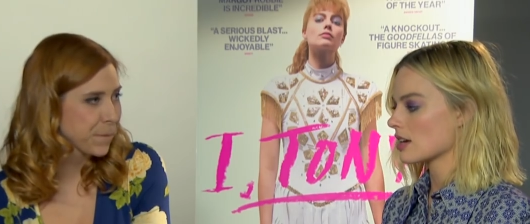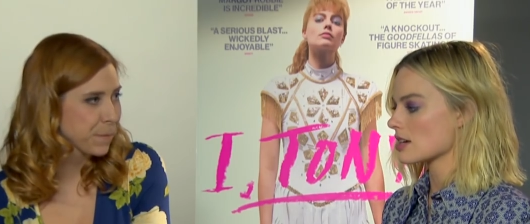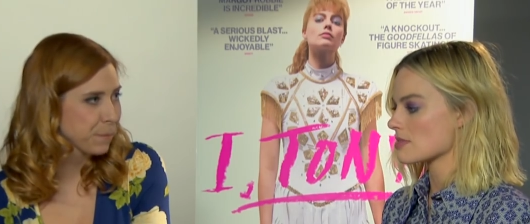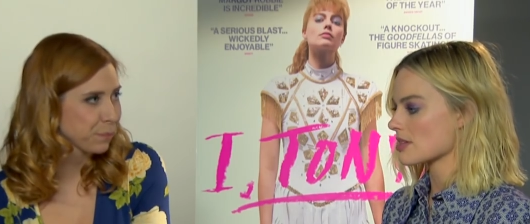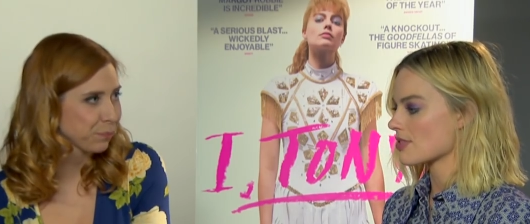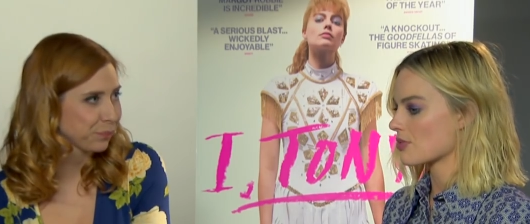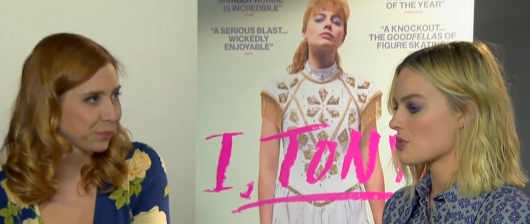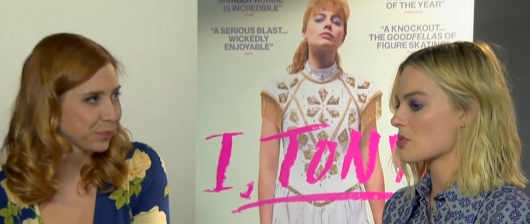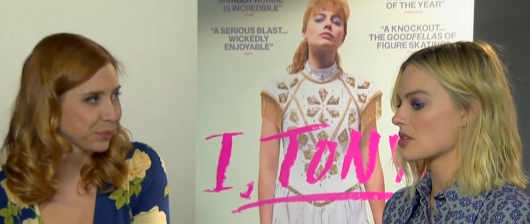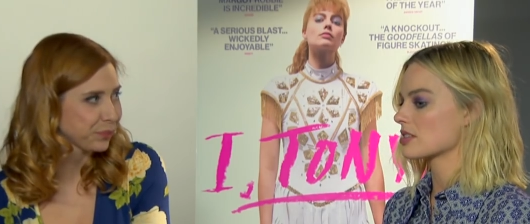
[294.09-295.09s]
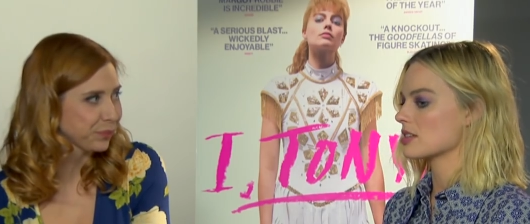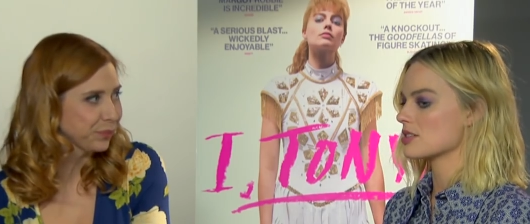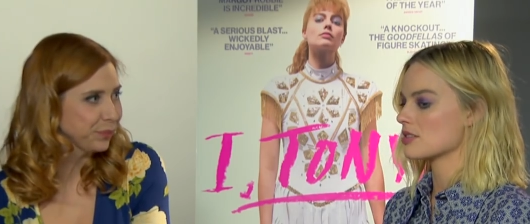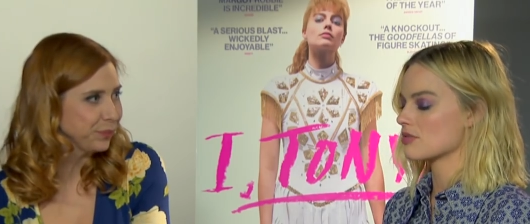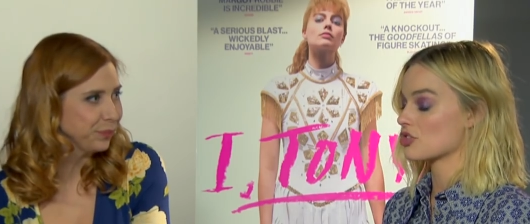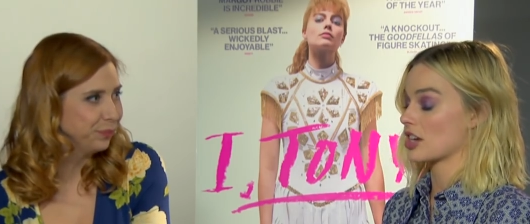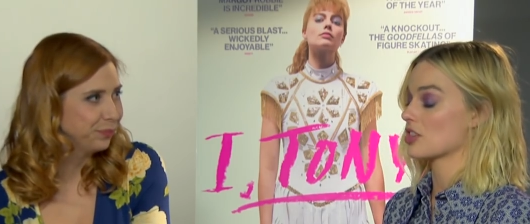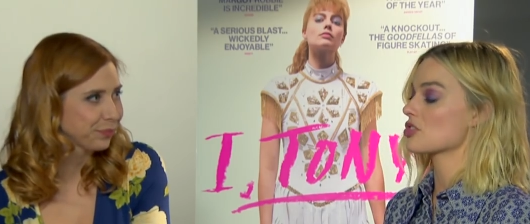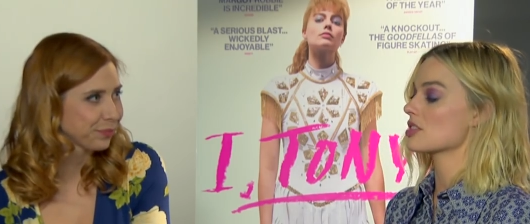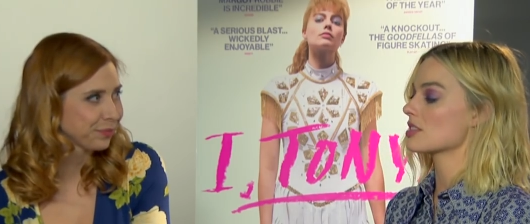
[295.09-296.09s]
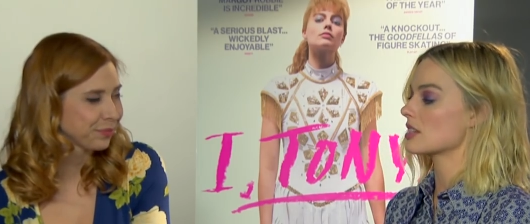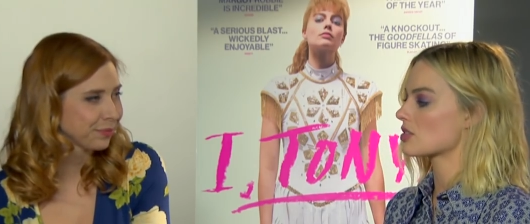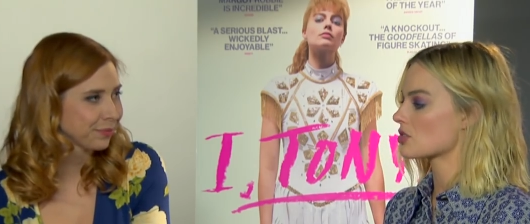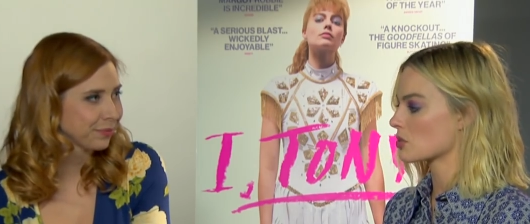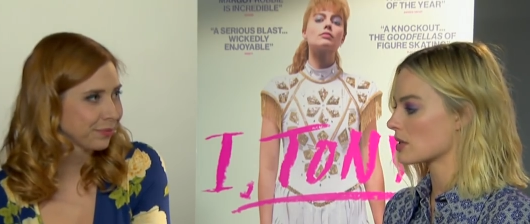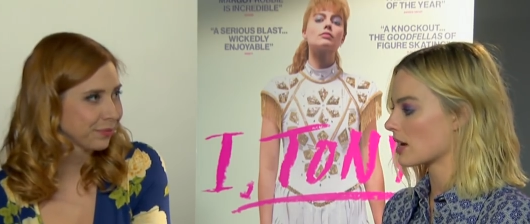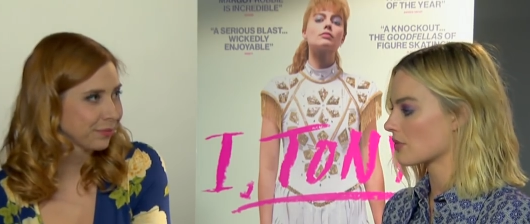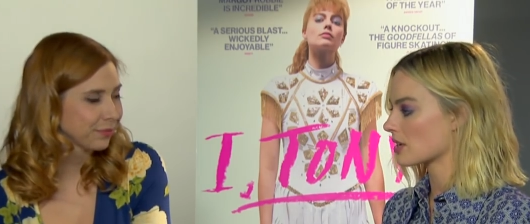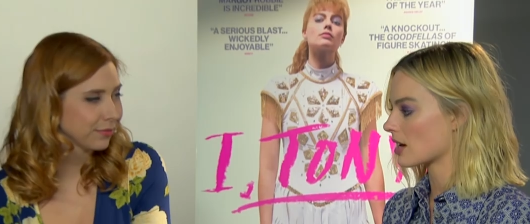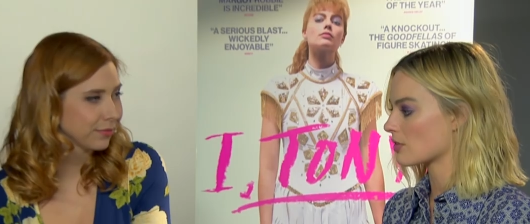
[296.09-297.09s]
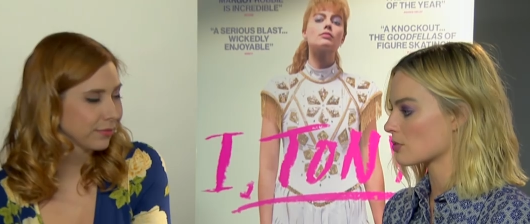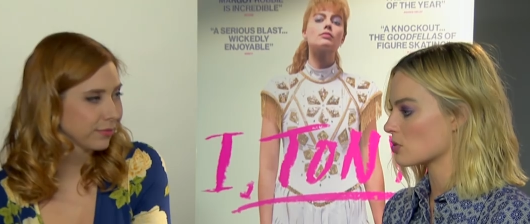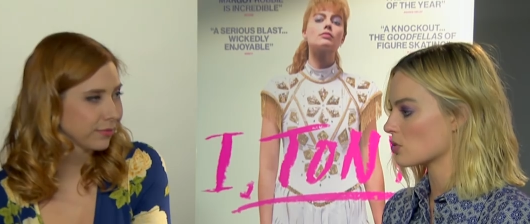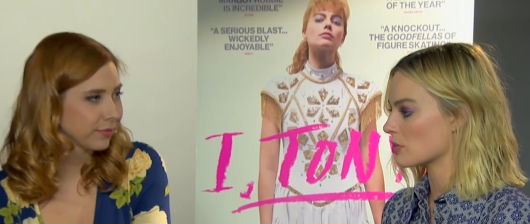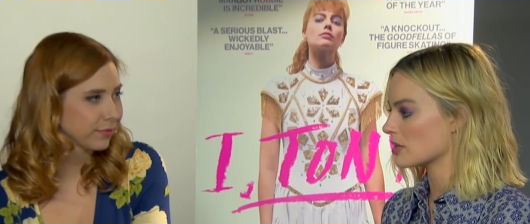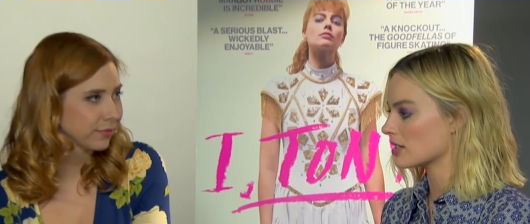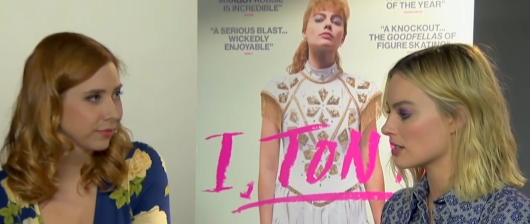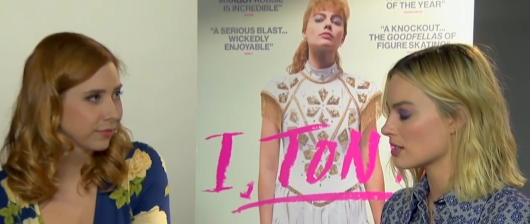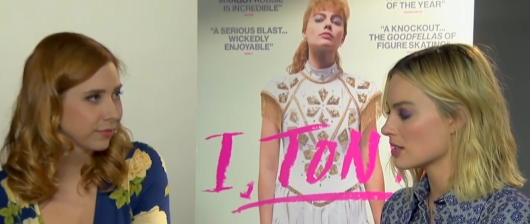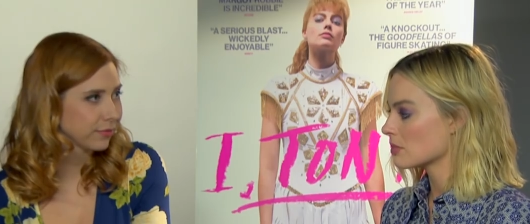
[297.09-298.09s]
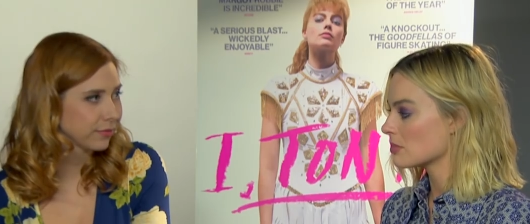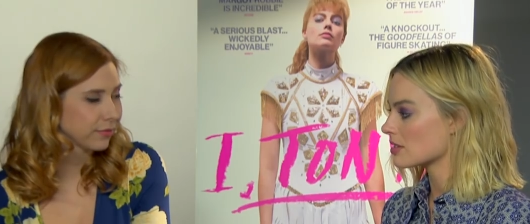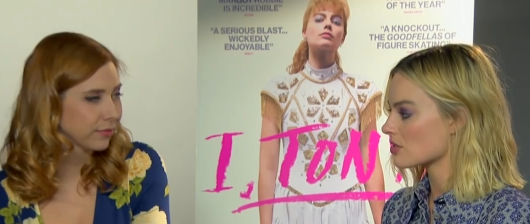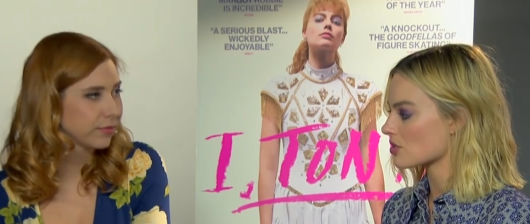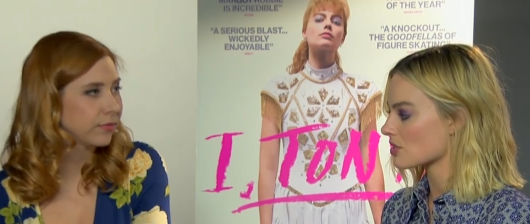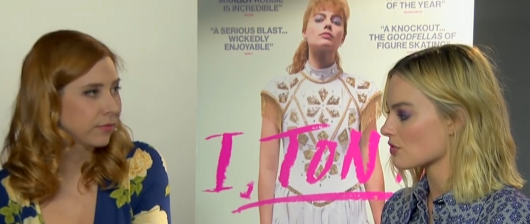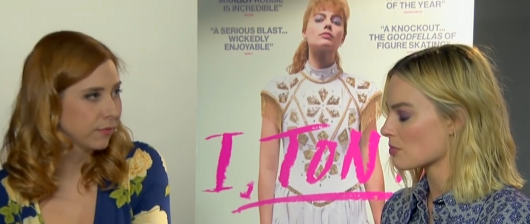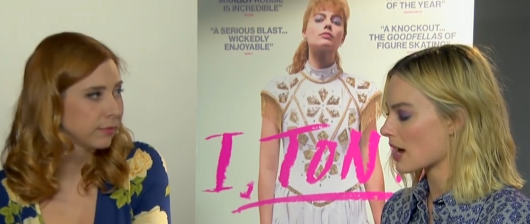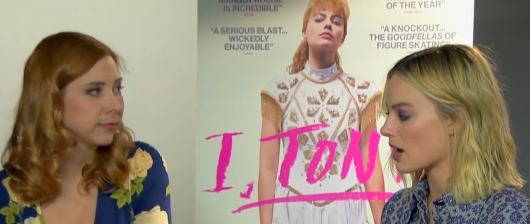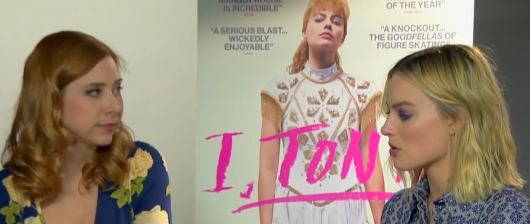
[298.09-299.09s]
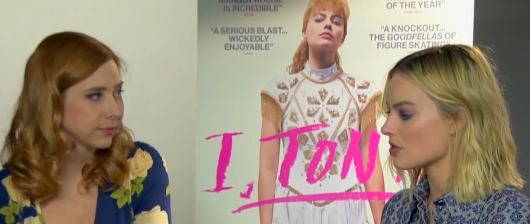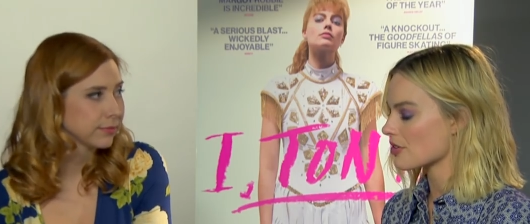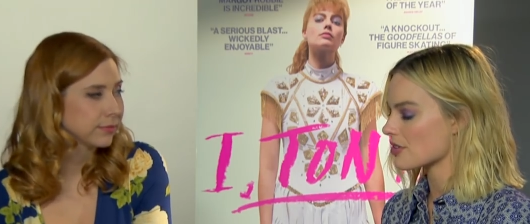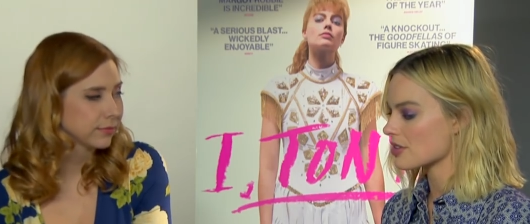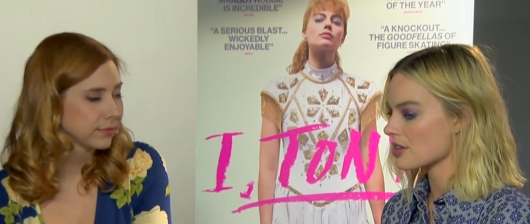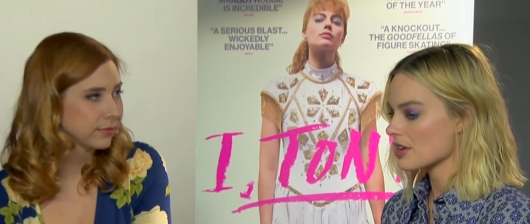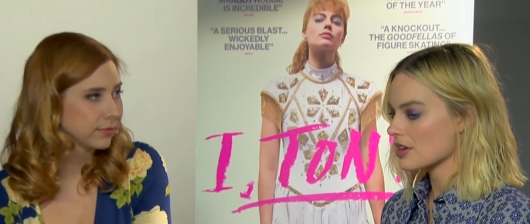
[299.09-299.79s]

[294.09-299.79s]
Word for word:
Speaker 1: Um, I think if we want to see change in this industry, we have to have more women in positions of power and